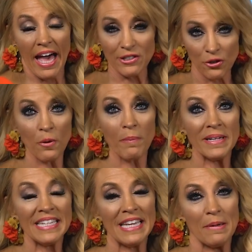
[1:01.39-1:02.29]
I told
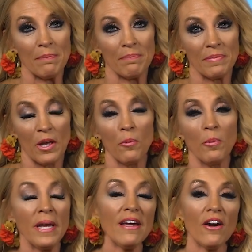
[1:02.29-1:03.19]
my team,
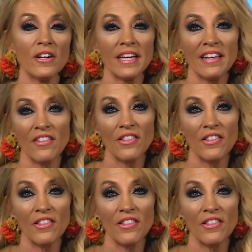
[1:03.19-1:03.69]
we are gonna